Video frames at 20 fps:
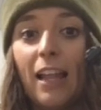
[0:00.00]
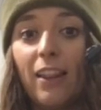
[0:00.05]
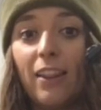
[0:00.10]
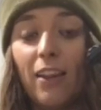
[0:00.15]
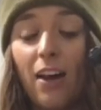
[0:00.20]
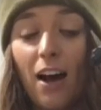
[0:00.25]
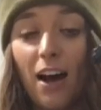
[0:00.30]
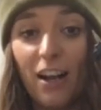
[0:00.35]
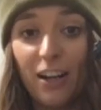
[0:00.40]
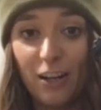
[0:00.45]

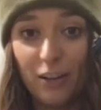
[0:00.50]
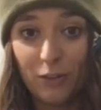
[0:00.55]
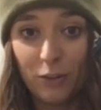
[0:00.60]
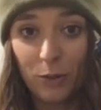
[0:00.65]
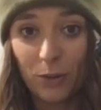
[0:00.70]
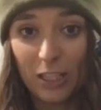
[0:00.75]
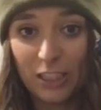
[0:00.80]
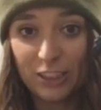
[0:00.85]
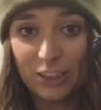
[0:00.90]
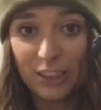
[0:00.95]
lot of
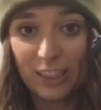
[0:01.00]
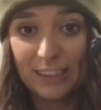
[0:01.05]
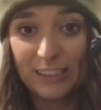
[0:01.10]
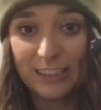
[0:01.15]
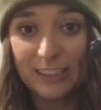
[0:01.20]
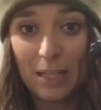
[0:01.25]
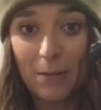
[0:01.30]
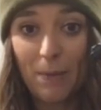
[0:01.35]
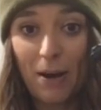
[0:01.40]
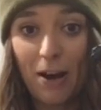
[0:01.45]
questions
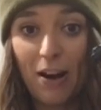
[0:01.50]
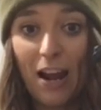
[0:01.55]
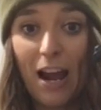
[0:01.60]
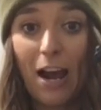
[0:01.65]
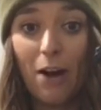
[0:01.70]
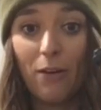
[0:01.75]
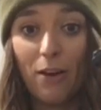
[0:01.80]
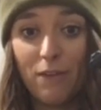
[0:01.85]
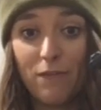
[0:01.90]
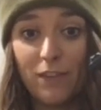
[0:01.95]
about
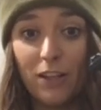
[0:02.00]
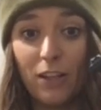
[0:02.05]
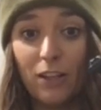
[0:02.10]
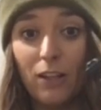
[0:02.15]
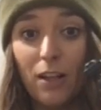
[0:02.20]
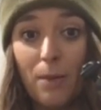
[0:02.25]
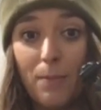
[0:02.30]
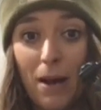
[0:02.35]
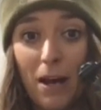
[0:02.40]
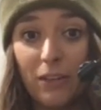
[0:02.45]
how I feel
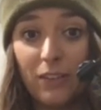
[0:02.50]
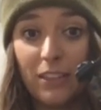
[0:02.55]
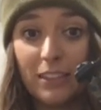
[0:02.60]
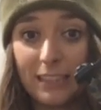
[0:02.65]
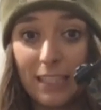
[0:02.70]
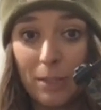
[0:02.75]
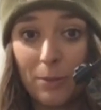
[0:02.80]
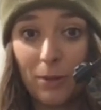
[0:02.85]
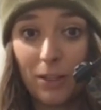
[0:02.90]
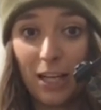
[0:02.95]
about the
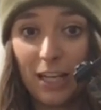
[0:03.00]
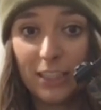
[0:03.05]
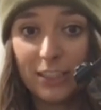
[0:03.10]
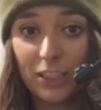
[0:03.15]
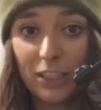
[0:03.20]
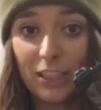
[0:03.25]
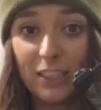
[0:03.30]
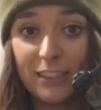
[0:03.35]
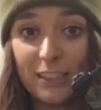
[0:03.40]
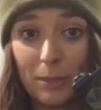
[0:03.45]

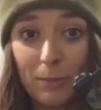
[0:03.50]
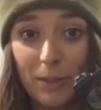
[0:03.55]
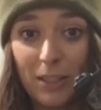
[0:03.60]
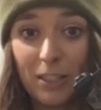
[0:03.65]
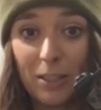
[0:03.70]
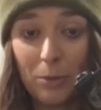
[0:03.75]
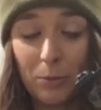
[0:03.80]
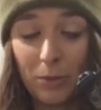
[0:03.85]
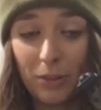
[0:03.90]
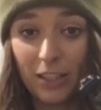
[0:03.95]
stabilizer, and to be
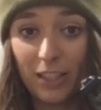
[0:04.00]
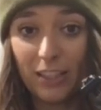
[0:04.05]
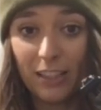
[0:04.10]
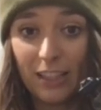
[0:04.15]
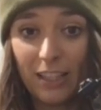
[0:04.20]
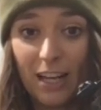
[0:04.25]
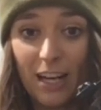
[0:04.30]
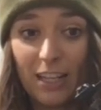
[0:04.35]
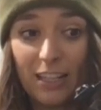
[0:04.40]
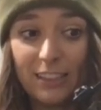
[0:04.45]

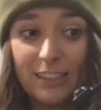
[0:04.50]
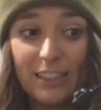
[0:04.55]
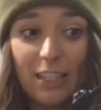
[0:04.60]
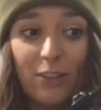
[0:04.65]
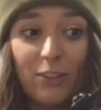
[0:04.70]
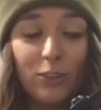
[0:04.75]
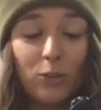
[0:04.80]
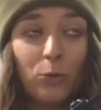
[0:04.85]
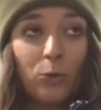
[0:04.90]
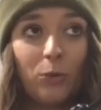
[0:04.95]
completely honest, I
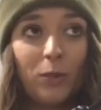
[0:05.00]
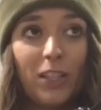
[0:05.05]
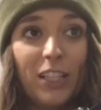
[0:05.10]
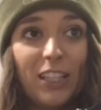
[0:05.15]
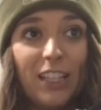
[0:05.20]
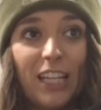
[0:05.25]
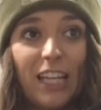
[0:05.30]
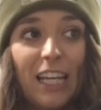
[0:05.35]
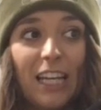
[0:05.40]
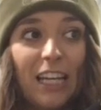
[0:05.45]
was
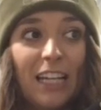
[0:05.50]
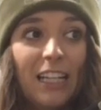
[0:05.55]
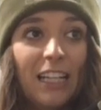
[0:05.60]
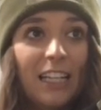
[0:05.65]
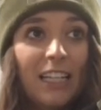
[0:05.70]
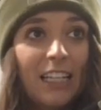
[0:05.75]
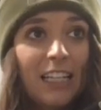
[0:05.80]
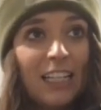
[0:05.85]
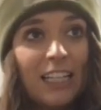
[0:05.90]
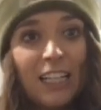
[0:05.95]
really
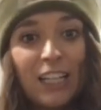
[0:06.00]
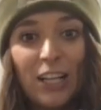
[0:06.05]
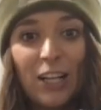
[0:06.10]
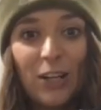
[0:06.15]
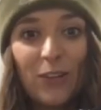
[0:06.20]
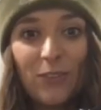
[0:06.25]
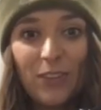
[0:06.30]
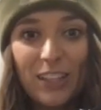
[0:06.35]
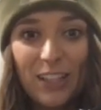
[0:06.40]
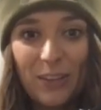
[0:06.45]

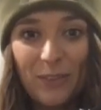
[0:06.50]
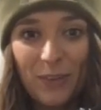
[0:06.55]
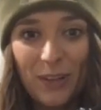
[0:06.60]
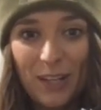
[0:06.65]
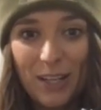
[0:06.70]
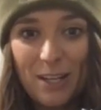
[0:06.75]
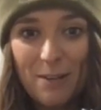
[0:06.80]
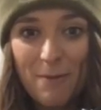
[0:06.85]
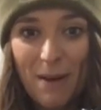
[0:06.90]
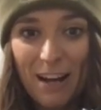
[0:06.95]

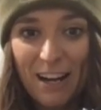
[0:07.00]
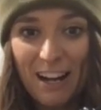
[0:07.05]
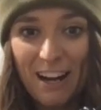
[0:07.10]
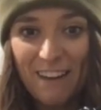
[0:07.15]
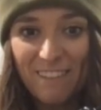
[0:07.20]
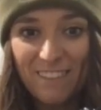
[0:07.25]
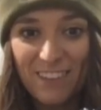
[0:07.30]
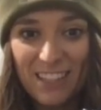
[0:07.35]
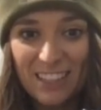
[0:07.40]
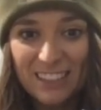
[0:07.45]
worried about it
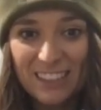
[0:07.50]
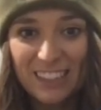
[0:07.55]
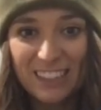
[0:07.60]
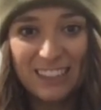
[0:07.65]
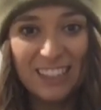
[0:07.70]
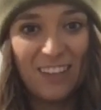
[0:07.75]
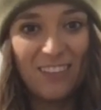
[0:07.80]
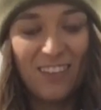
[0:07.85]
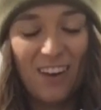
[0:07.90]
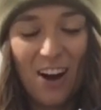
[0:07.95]
at first,
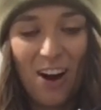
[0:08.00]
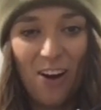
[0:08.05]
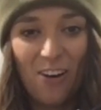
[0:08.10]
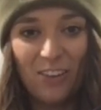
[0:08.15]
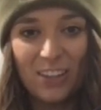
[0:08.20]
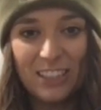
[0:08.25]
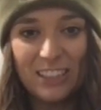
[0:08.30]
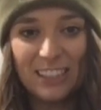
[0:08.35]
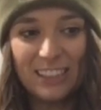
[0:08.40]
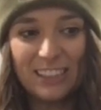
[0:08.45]
because I'm
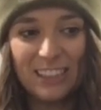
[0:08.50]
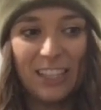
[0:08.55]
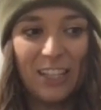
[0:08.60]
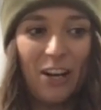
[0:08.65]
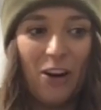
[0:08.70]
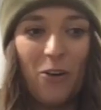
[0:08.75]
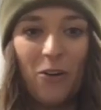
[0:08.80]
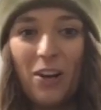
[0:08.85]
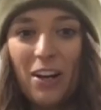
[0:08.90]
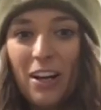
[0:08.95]
always just,
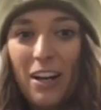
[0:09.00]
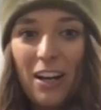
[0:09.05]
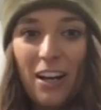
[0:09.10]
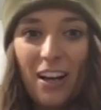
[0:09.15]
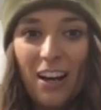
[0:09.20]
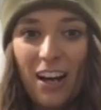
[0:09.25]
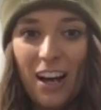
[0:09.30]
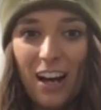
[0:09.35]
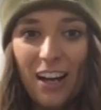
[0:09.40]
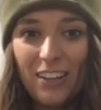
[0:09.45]

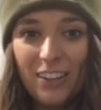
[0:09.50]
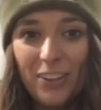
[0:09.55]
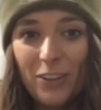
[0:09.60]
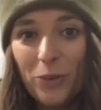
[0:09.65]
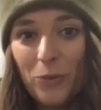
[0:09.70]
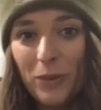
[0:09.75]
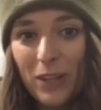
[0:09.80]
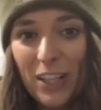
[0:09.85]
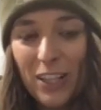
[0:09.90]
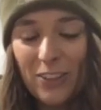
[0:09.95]
a
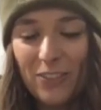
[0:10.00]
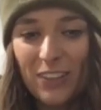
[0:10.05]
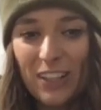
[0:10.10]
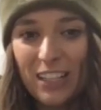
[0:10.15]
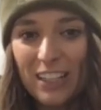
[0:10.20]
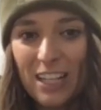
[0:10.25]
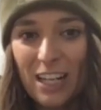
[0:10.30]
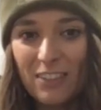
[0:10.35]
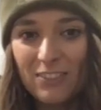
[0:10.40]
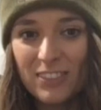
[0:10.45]
little weird when
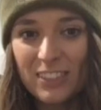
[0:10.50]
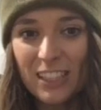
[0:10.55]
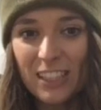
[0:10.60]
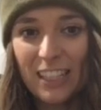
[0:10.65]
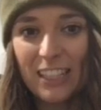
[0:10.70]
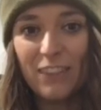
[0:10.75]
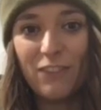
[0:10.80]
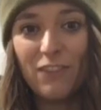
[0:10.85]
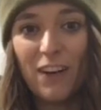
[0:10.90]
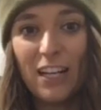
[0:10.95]
it comes to
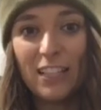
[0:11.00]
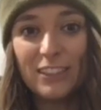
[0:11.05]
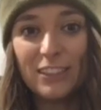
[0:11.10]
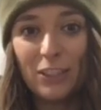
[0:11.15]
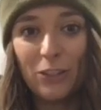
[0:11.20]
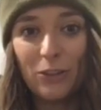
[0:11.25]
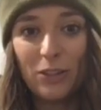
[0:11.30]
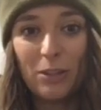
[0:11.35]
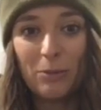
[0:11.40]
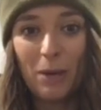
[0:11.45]
like fine
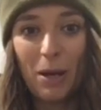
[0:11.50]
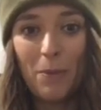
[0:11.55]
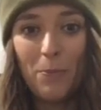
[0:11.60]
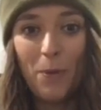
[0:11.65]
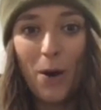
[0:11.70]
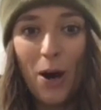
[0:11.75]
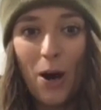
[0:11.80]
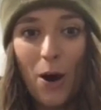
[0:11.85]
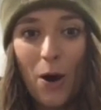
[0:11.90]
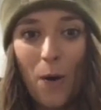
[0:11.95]
tuning my
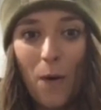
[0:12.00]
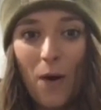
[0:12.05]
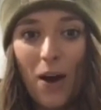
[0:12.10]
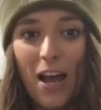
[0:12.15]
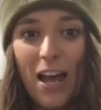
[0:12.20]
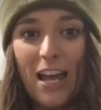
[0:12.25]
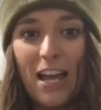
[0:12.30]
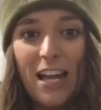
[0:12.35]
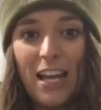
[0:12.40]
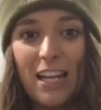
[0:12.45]
bow
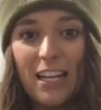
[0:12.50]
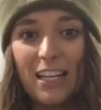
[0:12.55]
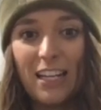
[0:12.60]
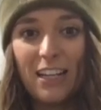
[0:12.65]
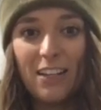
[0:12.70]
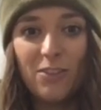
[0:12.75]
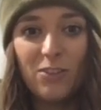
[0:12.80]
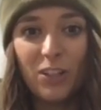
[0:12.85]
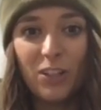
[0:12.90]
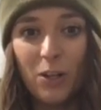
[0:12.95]
and,
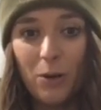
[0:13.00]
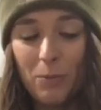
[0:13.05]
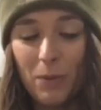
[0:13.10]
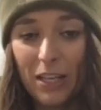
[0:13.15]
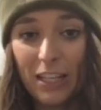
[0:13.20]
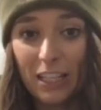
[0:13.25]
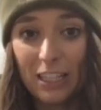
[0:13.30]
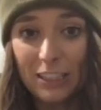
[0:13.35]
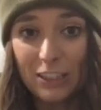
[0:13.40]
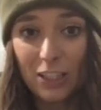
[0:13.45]

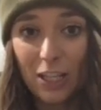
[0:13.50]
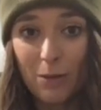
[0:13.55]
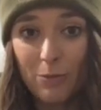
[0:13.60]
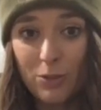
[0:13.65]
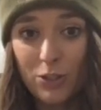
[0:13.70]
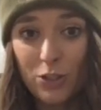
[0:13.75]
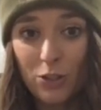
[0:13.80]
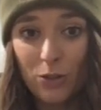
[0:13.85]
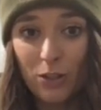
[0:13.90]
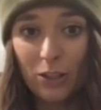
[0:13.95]
making sure I'm
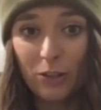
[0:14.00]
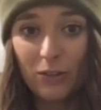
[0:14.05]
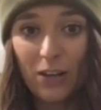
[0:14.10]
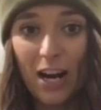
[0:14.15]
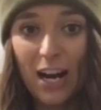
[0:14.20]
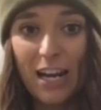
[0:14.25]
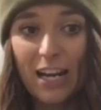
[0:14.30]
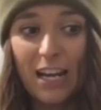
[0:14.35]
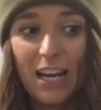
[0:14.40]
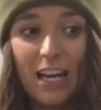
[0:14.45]
shooting
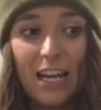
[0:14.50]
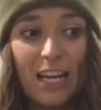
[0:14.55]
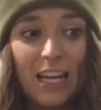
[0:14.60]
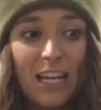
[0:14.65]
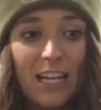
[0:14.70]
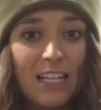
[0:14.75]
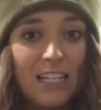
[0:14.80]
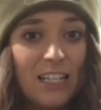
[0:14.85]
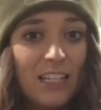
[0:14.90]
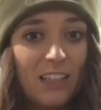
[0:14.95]
right
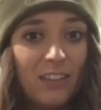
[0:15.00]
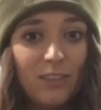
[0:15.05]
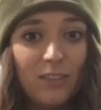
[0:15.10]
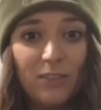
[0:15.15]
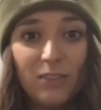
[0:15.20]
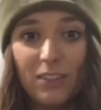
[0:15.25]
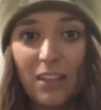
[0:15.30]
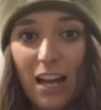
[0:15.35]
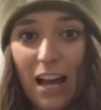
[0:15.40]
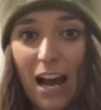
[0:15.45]
and
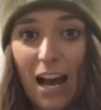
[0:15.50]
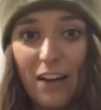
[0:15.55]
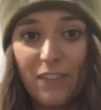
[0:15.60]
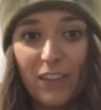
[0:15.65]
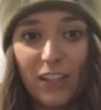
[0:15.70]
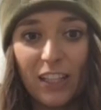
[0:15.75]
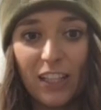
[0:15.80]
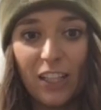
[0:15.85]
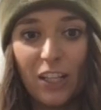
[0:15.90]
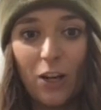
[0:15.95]

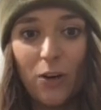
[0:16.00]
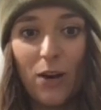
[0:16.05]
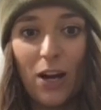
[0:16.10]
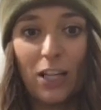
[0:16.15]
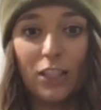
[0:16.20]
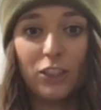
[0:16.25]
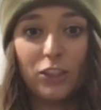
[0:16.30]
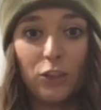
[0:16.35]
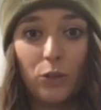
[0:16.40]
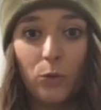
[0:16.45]
having,
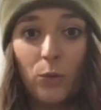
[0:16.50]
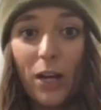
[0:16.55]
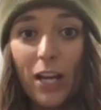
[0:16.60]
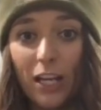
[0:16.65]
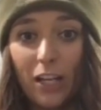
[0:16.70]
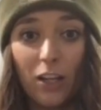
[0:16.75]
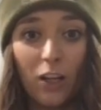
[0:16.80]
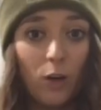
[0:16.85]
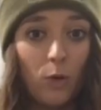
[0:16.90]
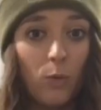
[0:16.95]
extra
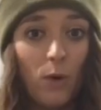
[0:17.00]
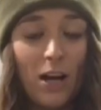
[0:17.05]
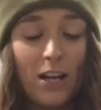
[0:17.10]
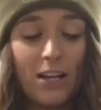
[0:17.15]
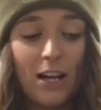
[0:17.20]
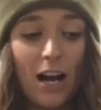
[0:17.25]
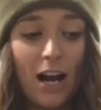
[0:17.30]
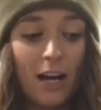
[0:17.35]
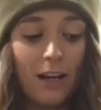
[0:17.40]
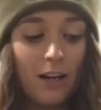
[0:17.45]
weight or
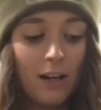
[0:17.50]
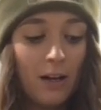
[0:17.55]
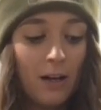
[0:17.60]
whatnot.